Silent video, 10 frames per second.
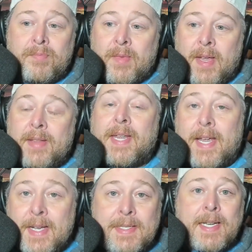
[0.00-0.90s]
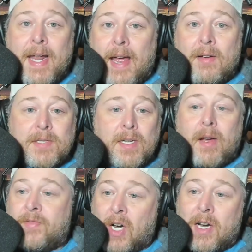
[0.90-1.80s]
in the ins and outs
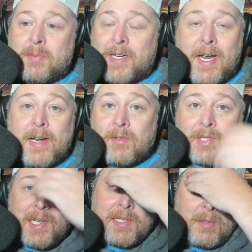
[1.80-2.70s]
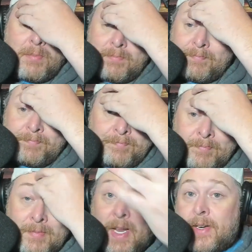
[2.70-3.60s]
of Josh McDaniels' system,
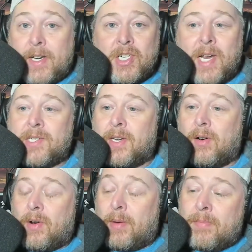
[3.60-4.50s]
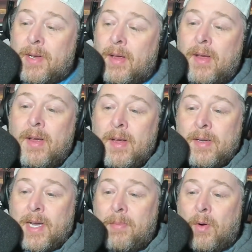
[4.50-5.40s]
and they changed it on him.
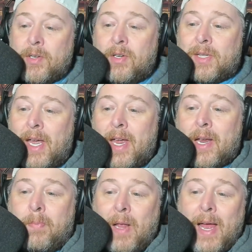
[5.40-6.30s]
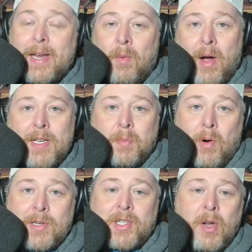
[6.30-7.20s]
Tell me what you think, Black and White
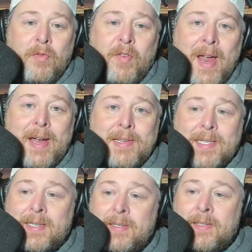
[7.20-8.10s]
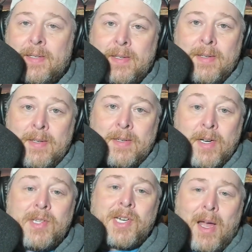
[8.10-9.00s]
Sports 2 fans.
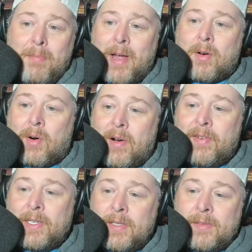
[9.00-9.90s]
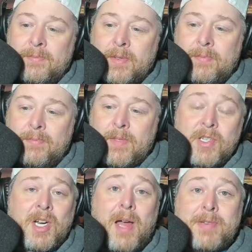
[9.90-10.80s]
Good job, Michael Irvin. Good
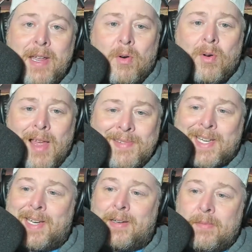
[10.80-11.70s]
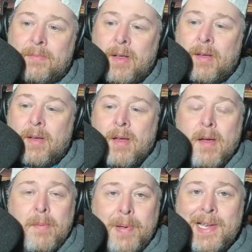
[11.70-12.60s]
job, Dan Orlowski.
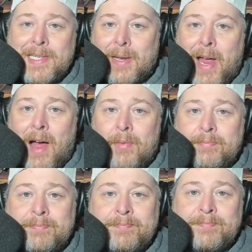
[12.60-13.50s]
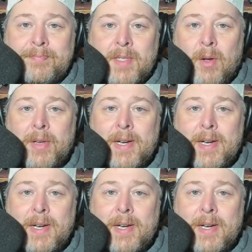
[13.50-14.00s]
Peace. I'm out. Till next